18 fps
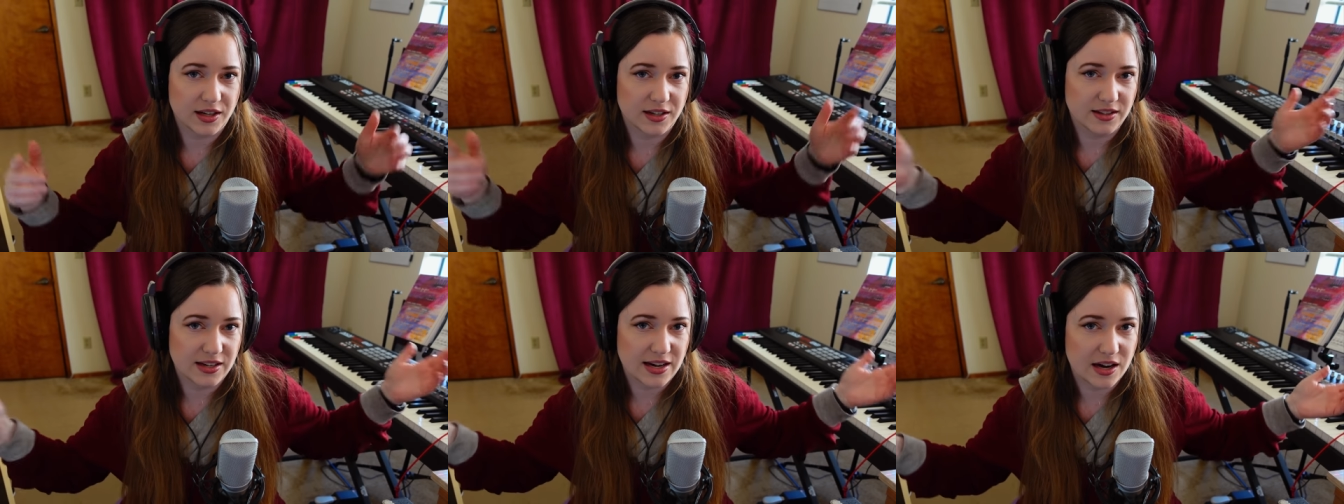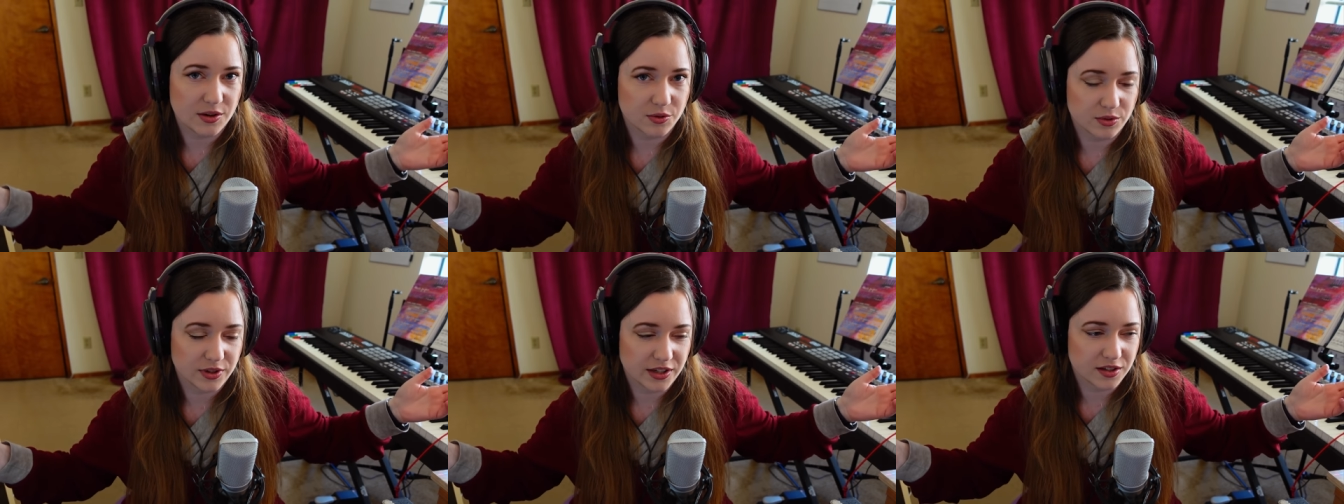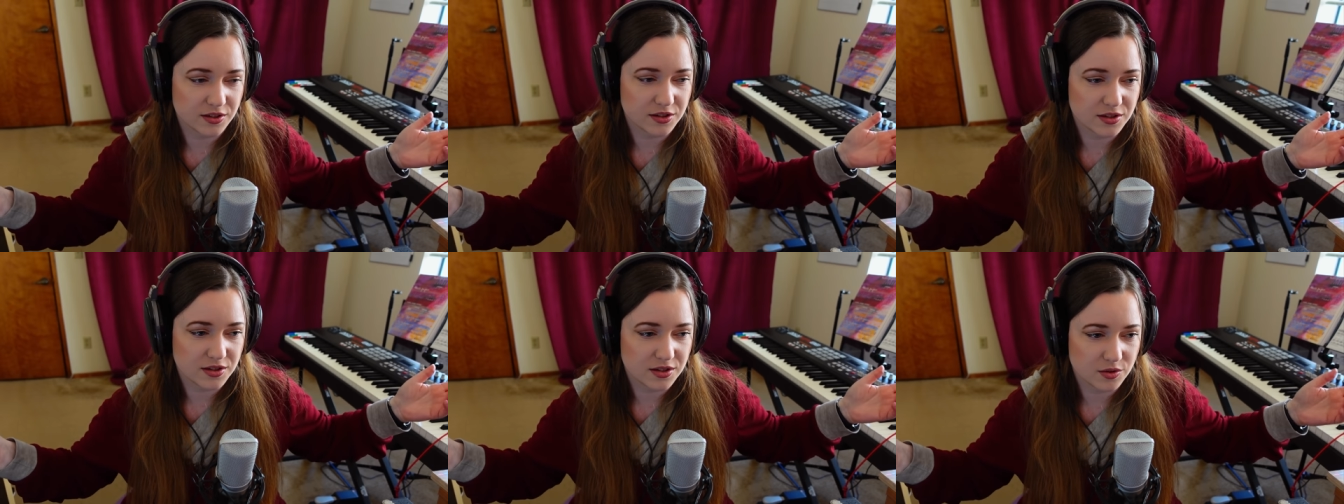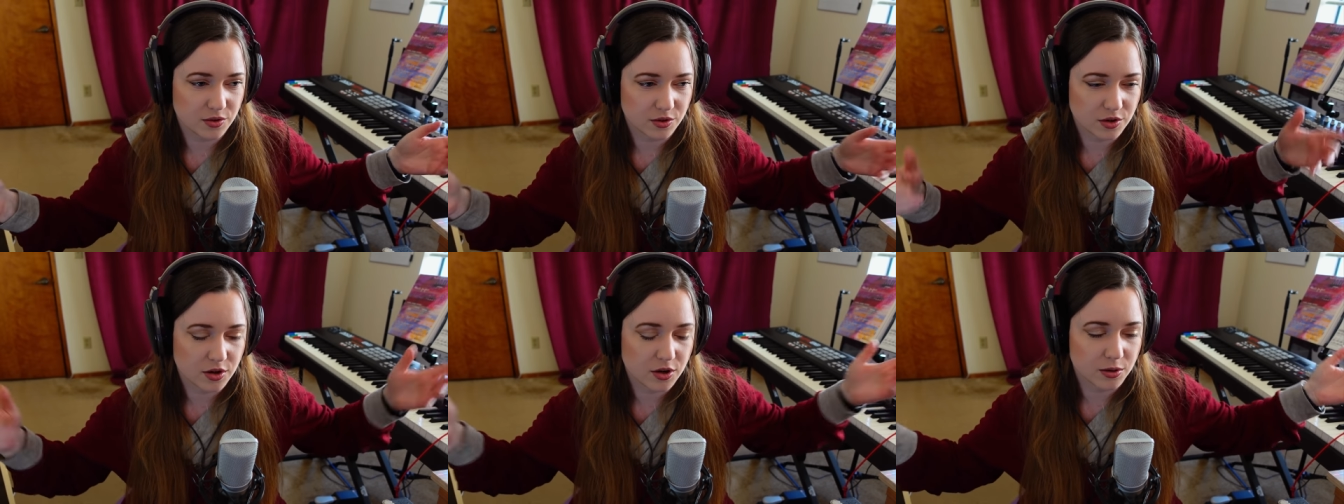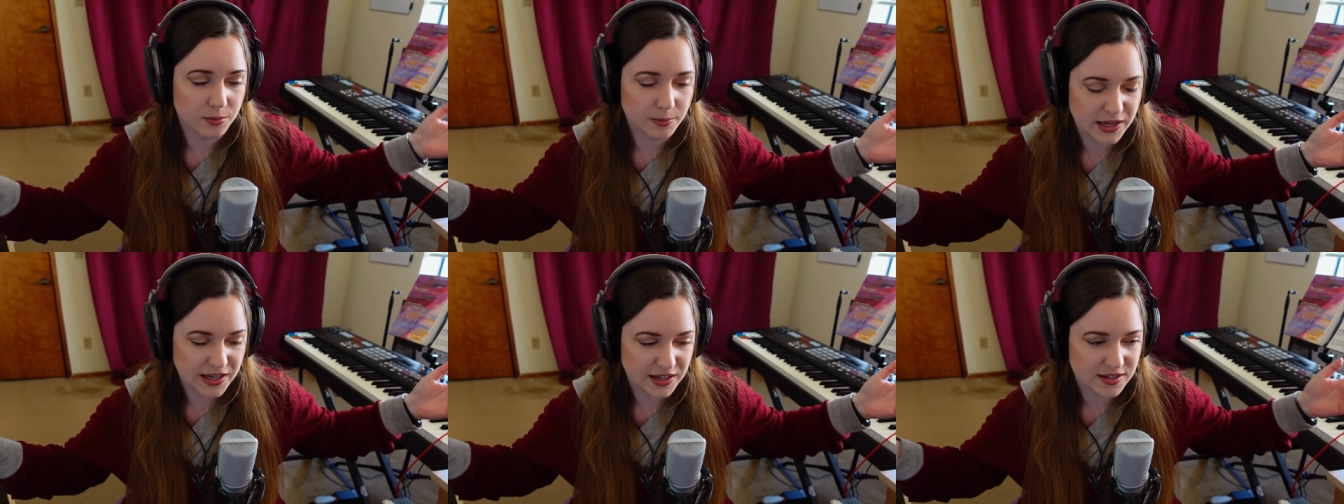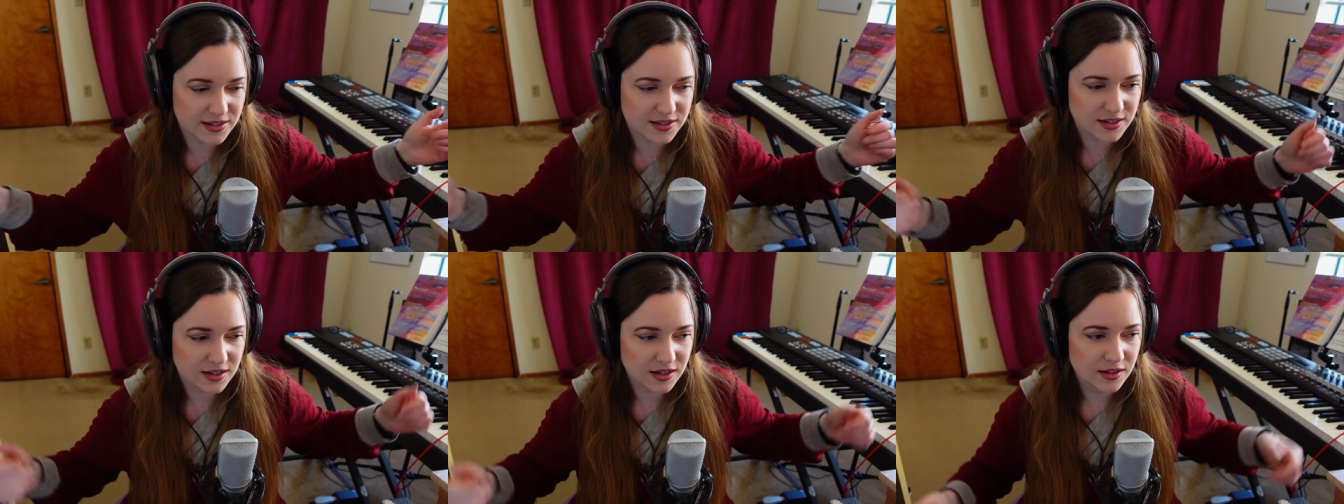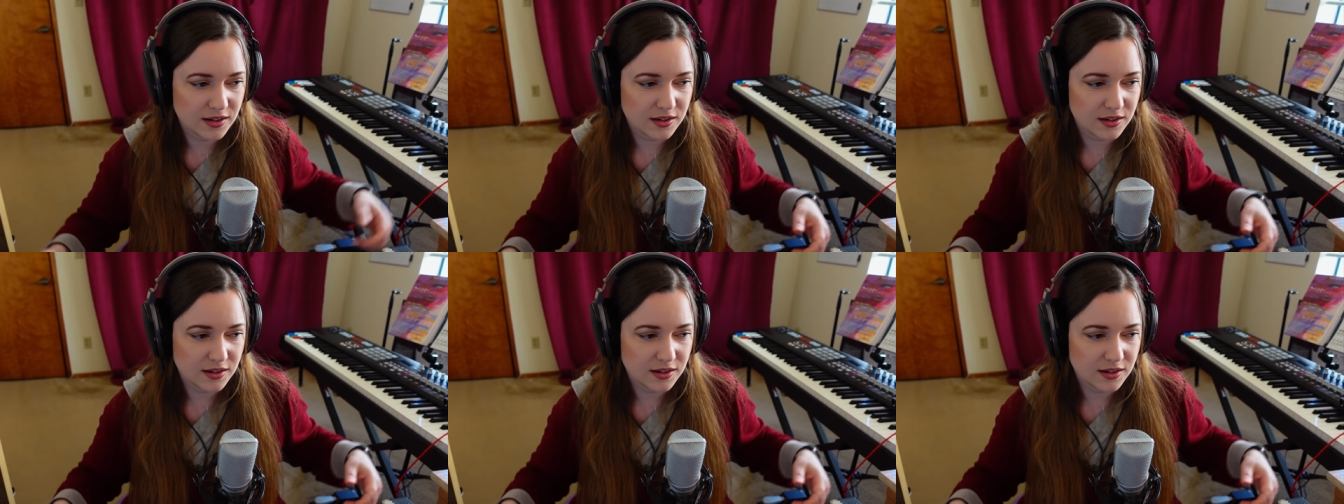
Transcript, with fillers: and the outriggers or hall mics,